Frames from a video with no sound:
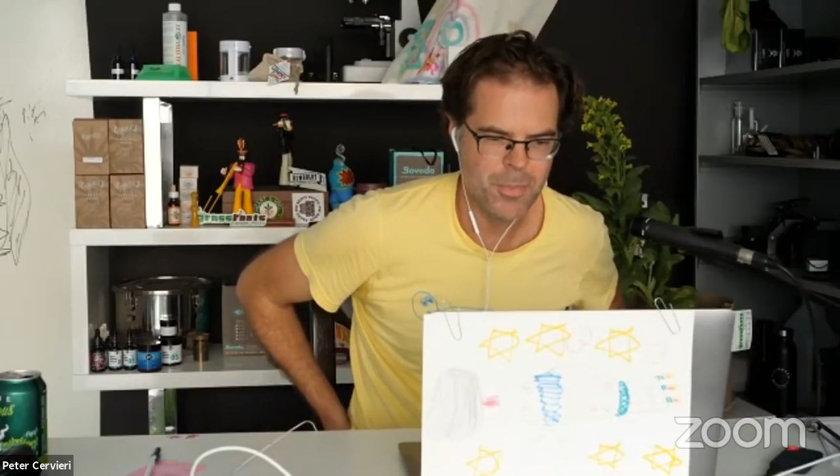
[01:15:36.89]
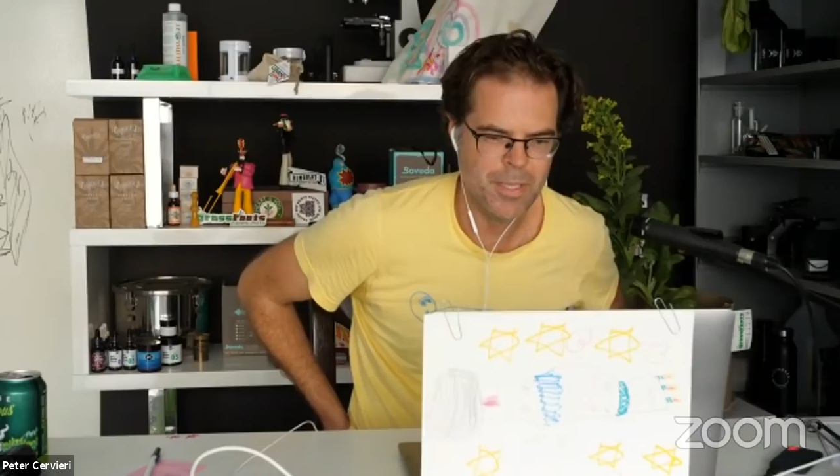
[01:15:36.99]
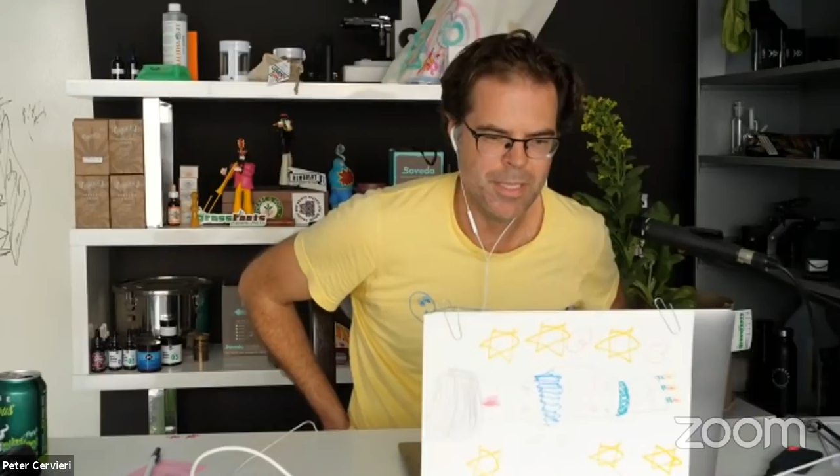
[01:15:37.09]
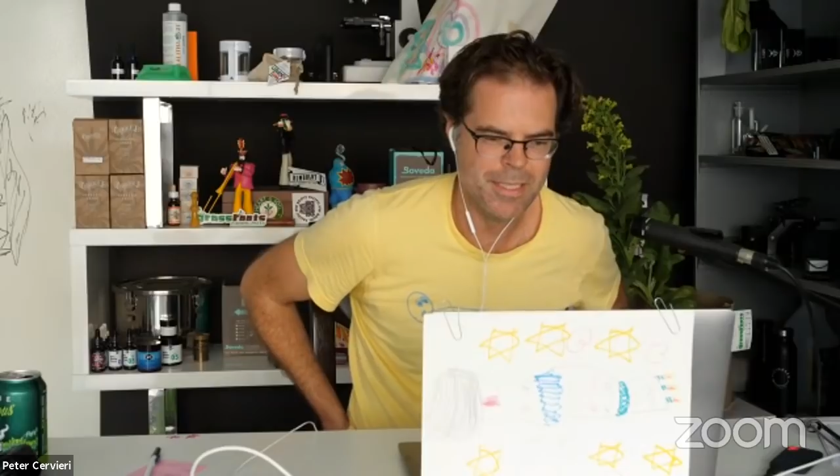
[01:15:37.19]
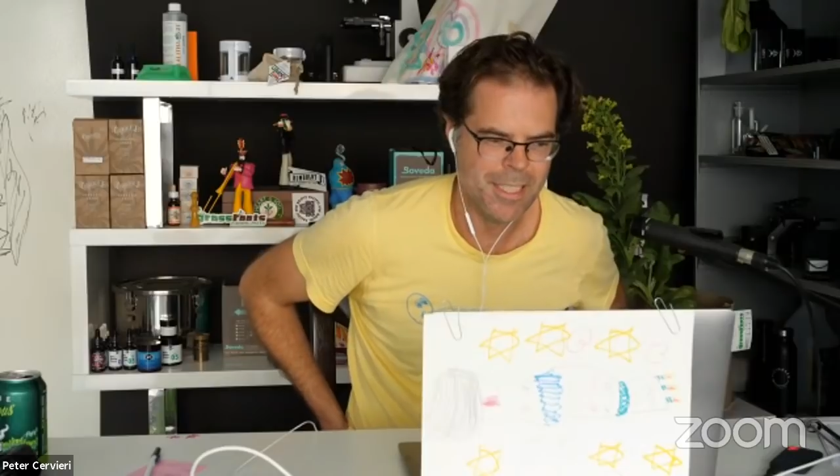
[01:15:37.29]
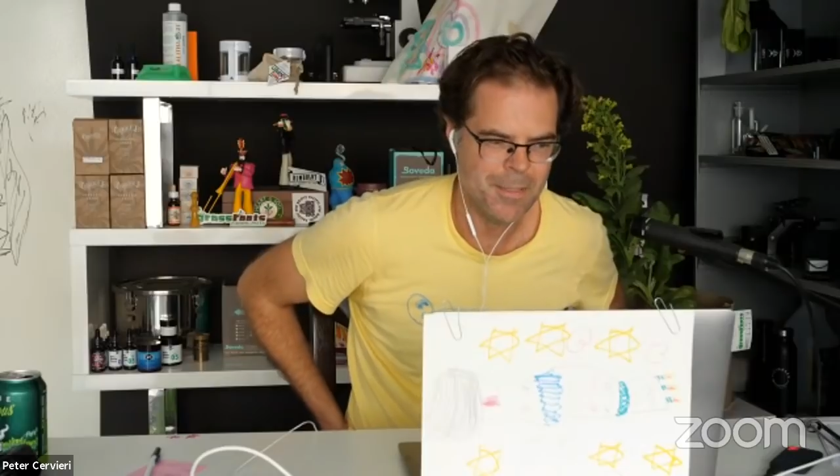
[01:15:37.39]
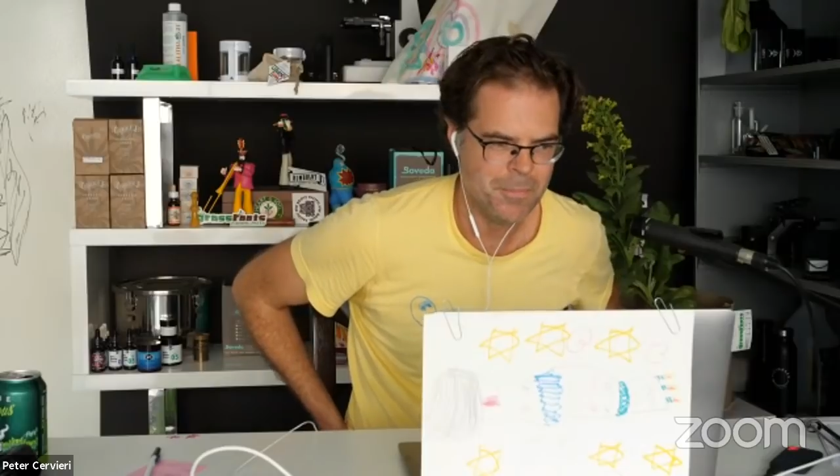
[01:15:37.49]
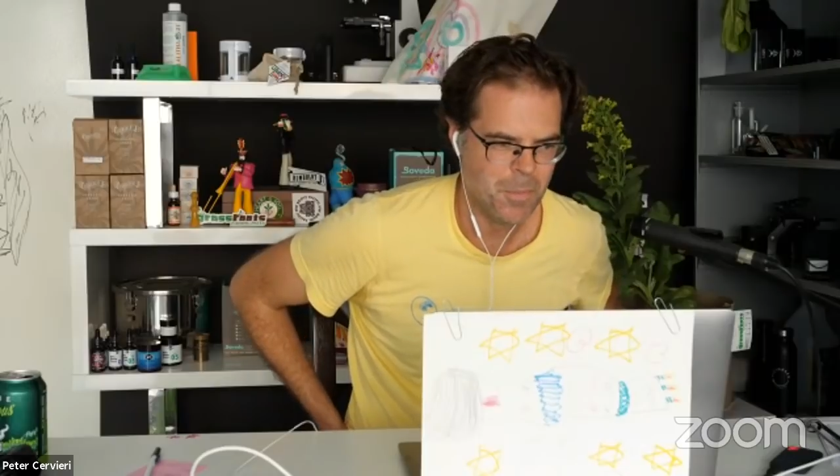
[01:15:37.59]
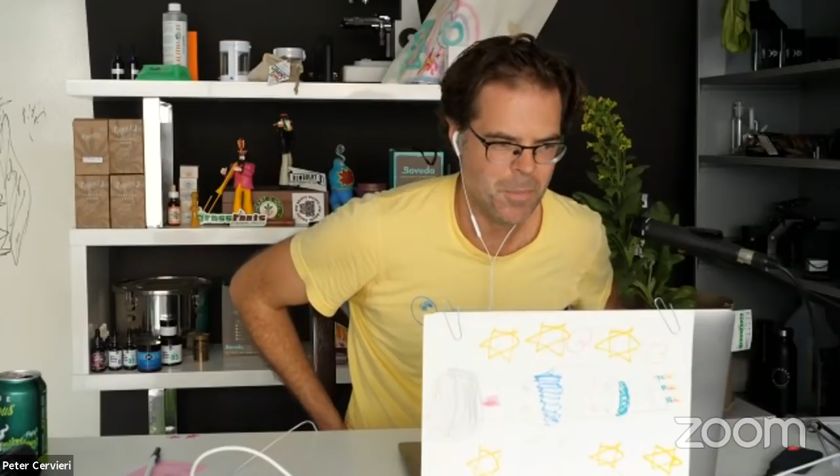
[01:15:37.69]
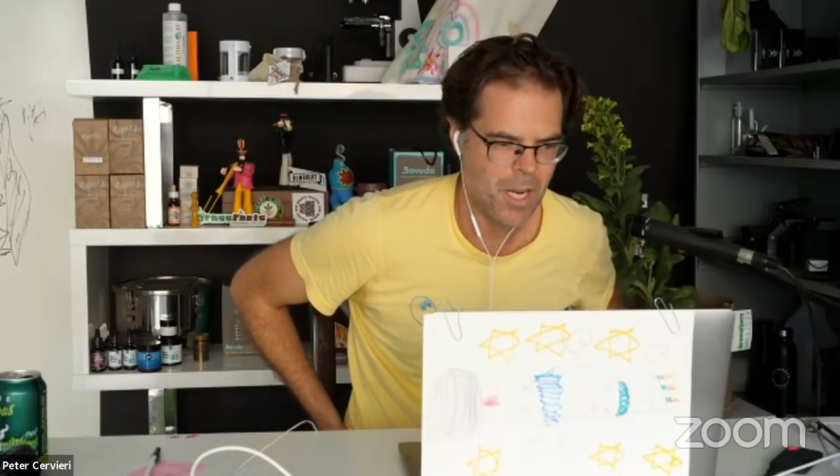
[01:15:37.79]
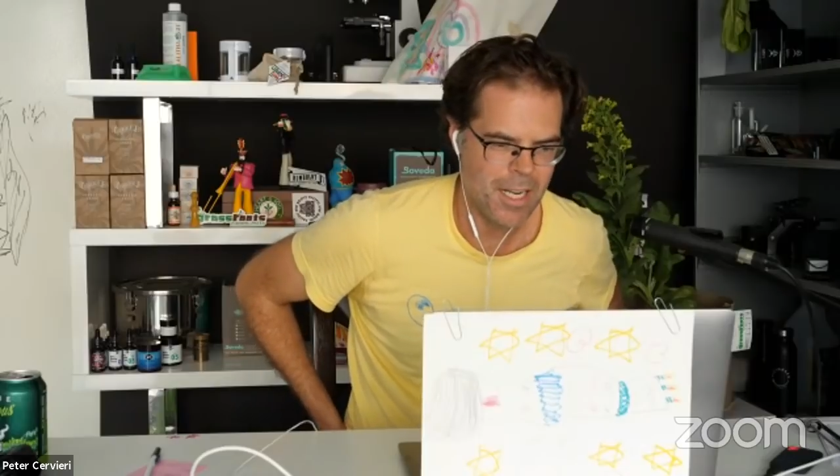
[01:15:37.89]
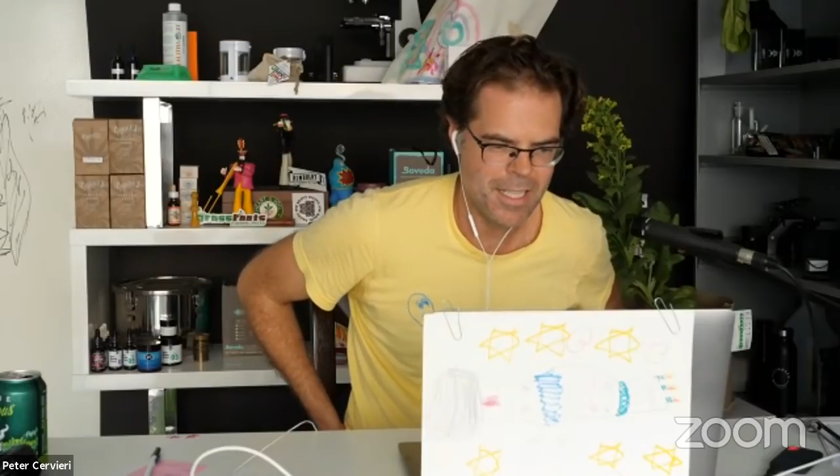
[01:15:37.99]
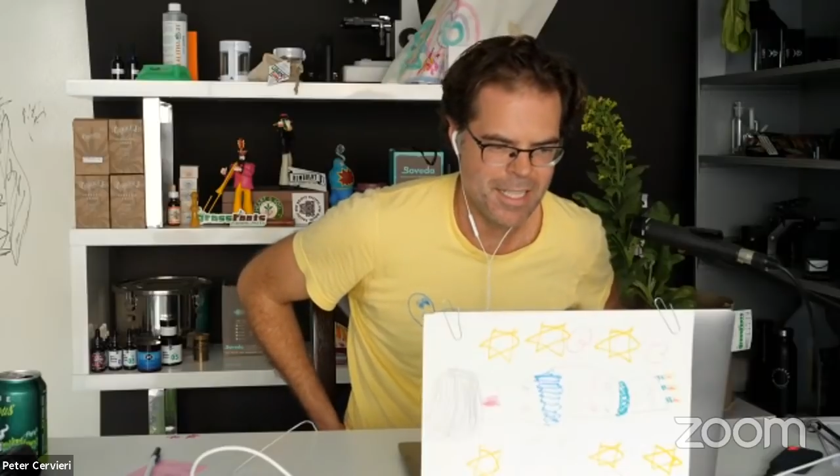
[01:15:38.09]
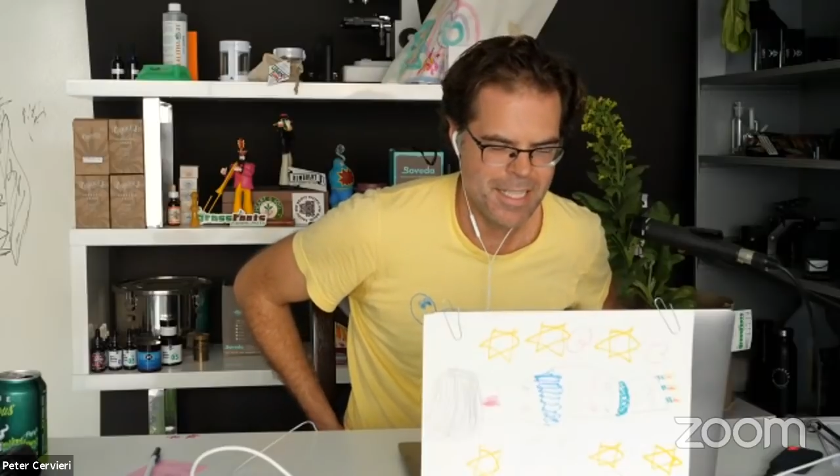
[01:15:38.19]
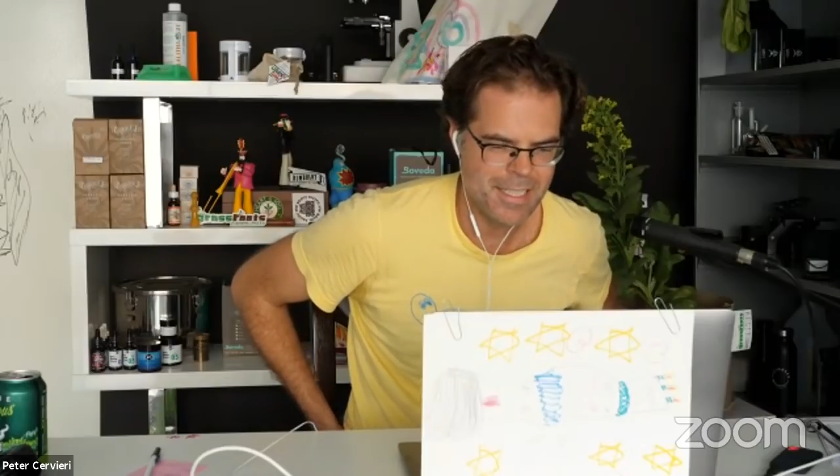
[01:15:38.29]
but I'm
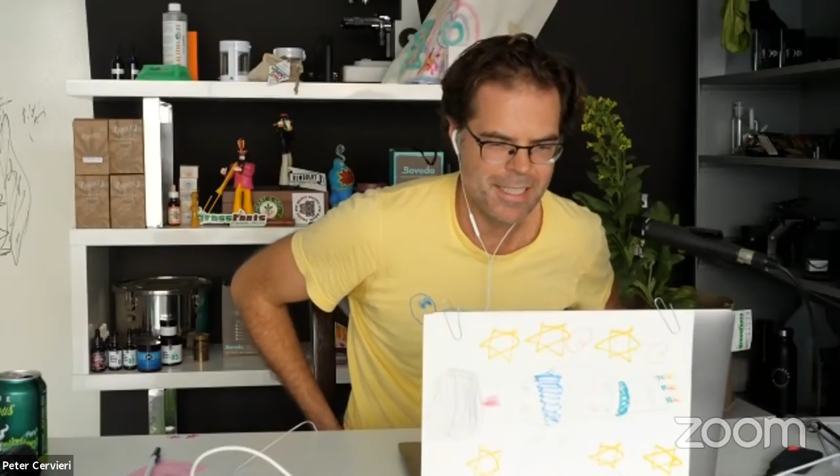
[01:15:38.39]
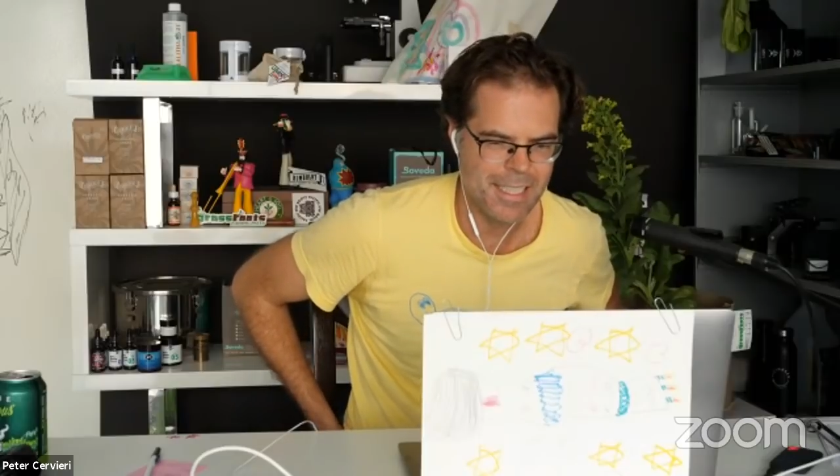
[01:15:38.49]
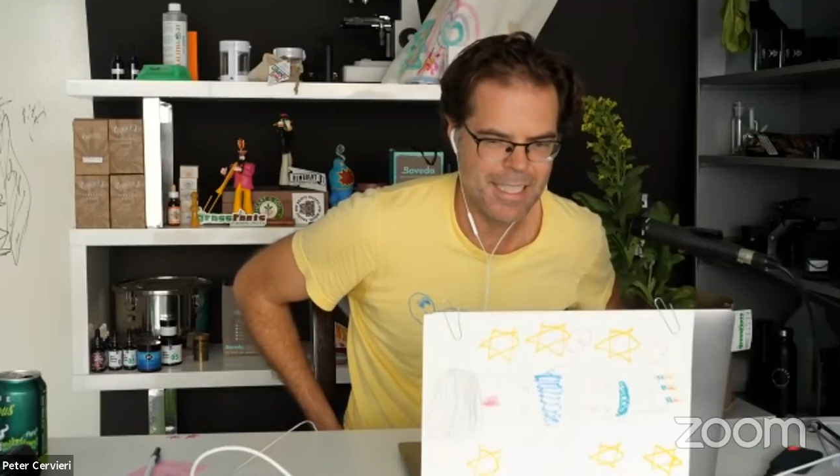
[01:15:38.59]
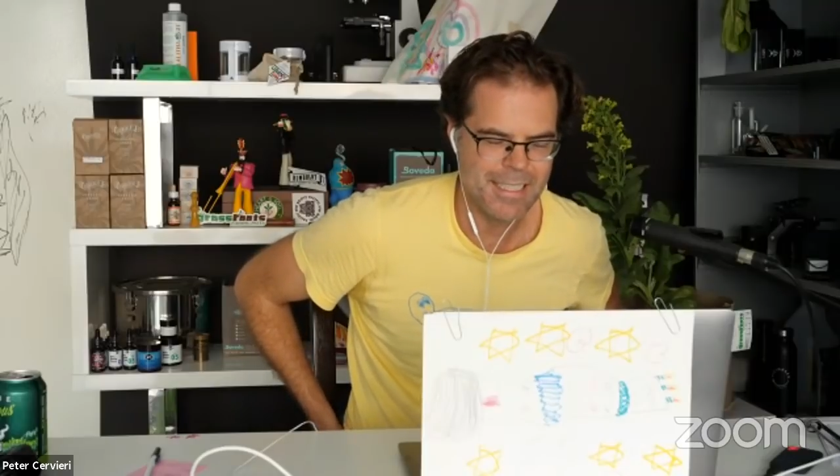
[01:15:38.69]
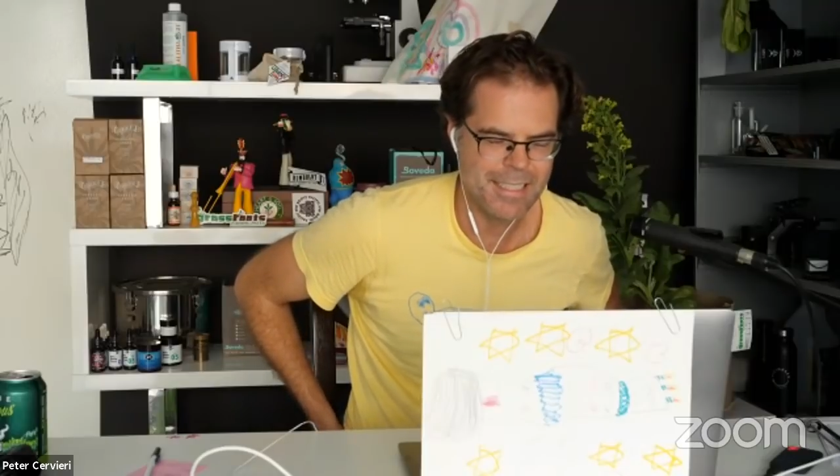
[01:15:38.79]
cognizant that